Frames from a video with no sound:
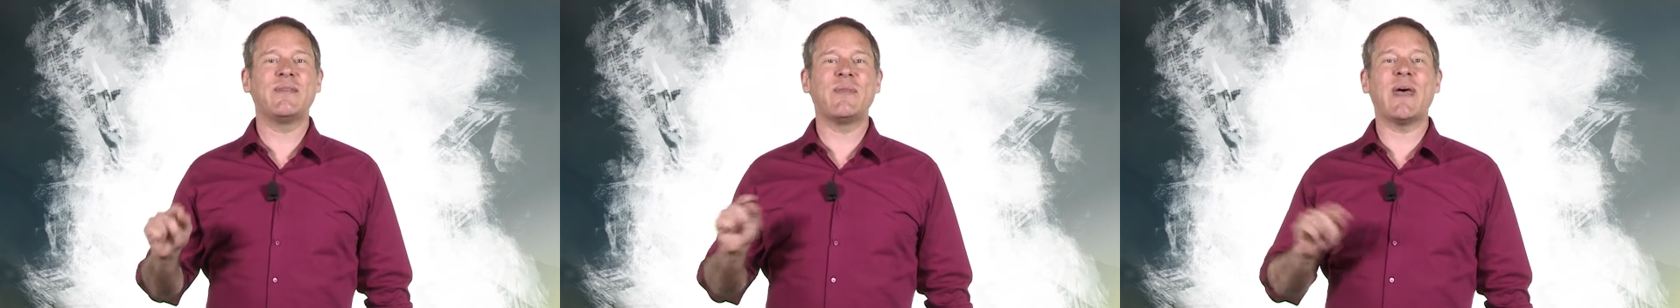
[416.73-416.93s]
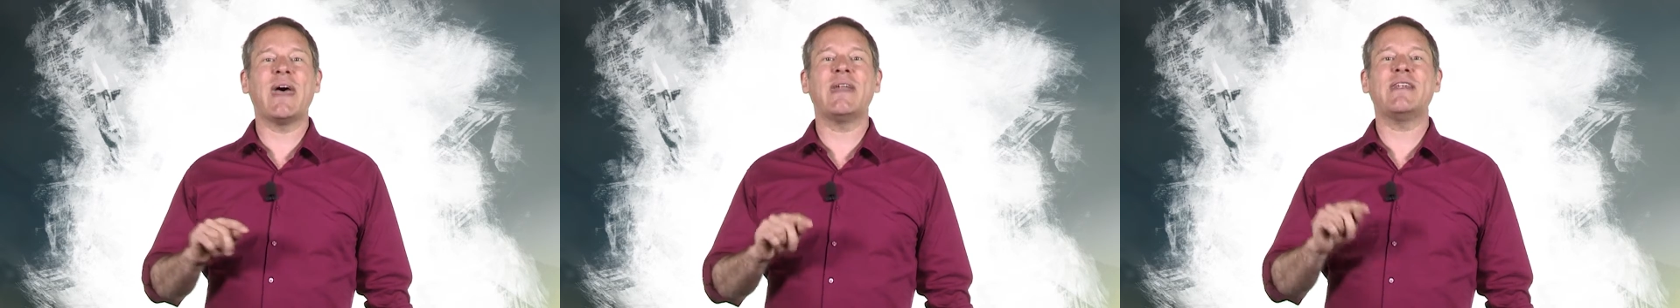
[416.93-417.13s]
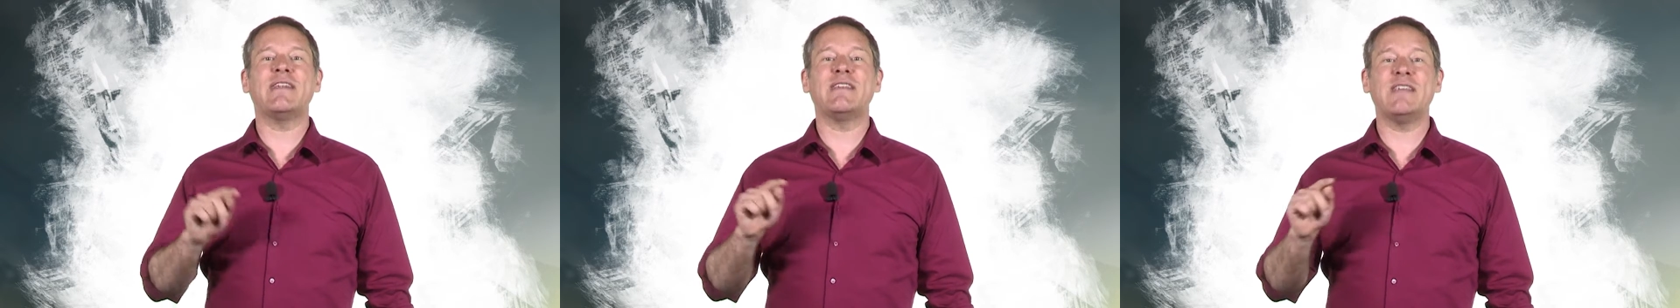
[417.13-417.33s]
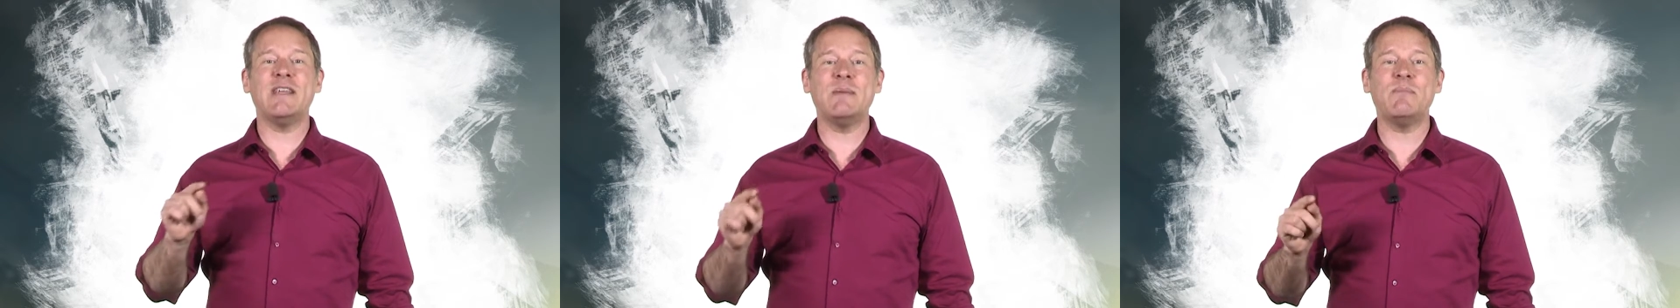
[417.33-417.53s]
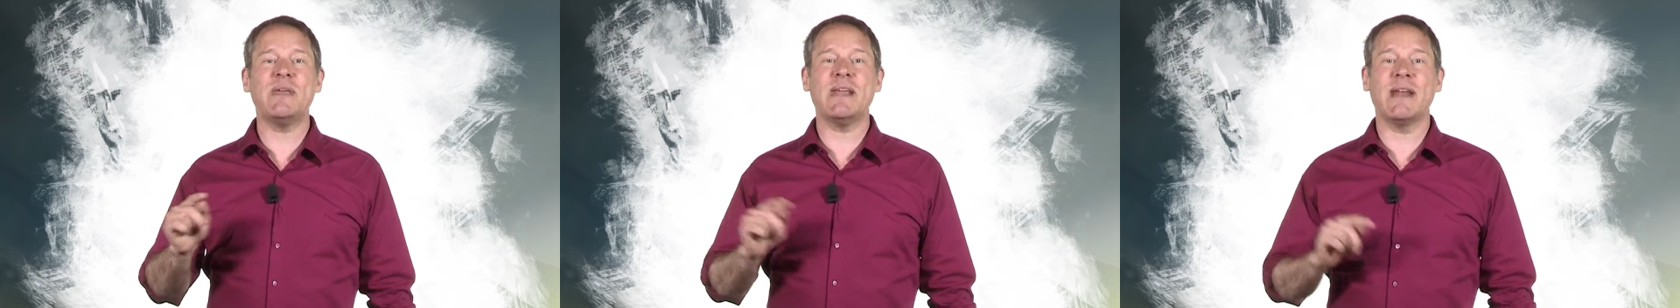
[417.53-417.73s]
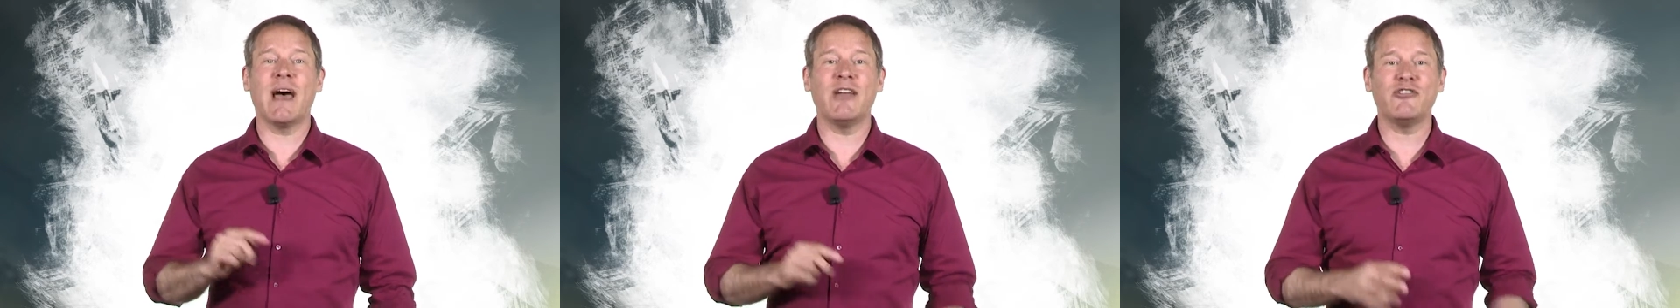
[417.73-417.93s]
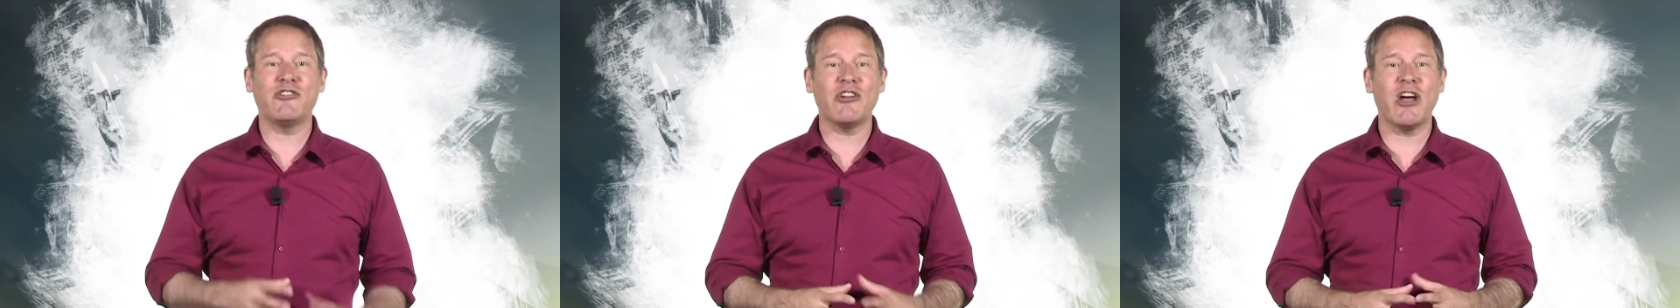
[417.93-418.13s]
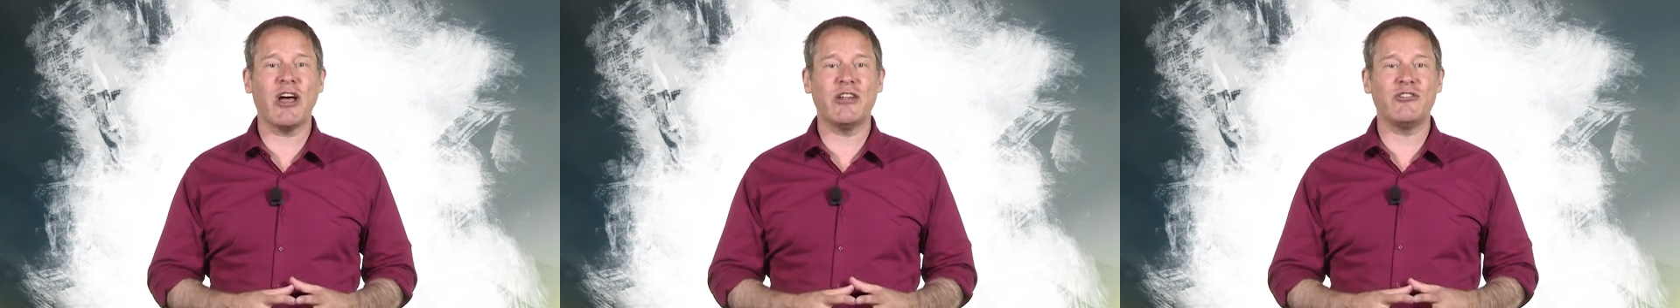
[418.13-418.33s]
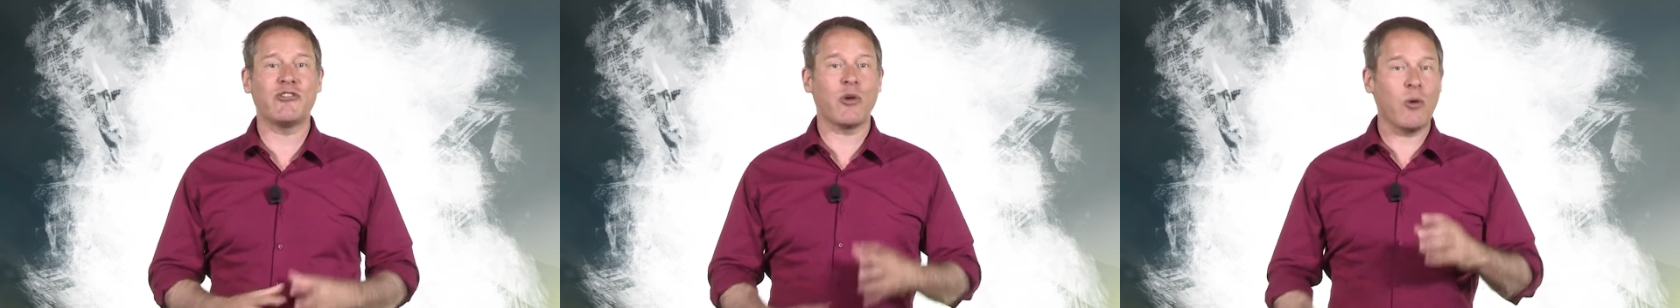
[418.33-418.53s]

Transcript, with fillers: that ye be not judged,